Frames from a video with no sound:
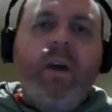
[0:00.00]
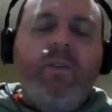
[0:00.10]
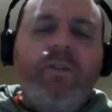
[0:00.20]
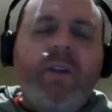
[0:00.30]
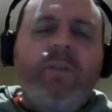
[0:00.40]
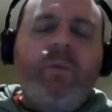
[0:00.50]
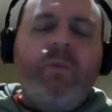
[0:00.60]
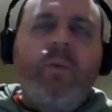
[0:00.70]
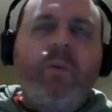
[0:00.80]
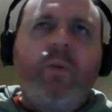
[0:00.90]
Steven
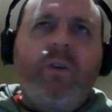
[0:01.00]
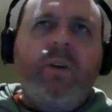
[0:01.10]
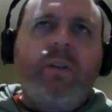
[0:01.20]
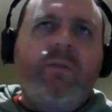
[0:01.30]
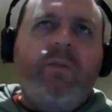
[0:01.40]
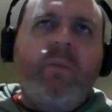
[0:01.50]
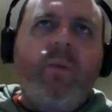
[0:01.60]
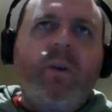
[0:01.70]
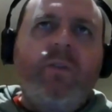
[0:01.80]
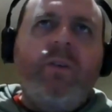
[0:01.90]
Spielberg was director from
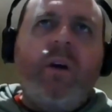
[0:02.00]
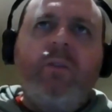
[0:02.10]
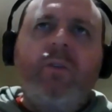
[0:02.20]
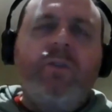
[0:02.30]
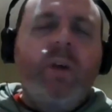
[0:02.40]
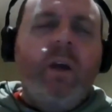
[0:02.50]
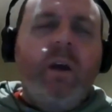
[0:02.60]
memory. So, look,